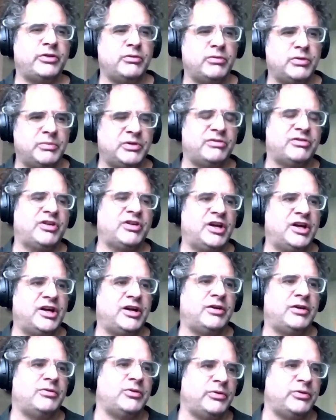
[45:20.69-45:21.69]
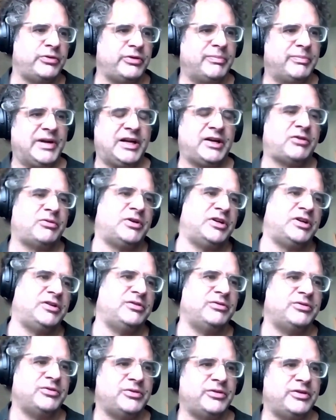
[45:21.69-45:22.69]
the woman's hair or the
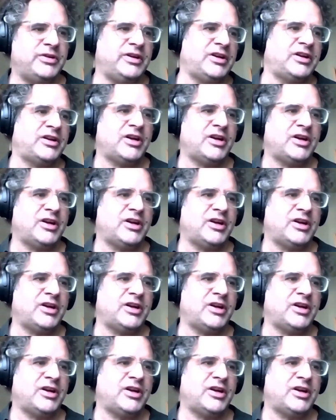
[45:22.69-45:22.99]
background or that